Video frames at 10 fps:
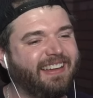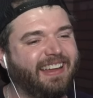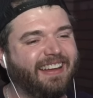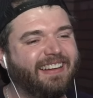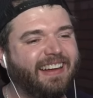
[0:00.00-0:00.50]

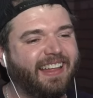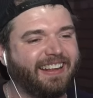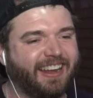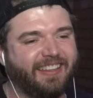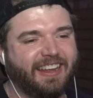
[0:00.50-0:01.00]
oh,
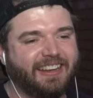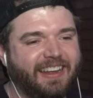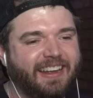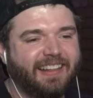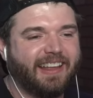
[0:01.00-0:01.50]
how they had, to,
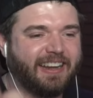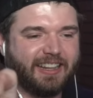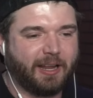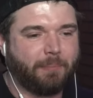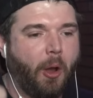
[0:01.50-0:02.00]
they had to
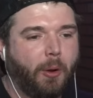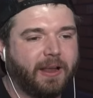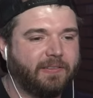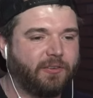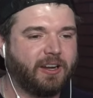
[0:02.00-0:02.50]
like poke
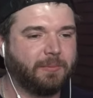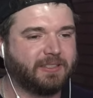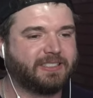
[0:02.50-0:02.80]
it for him to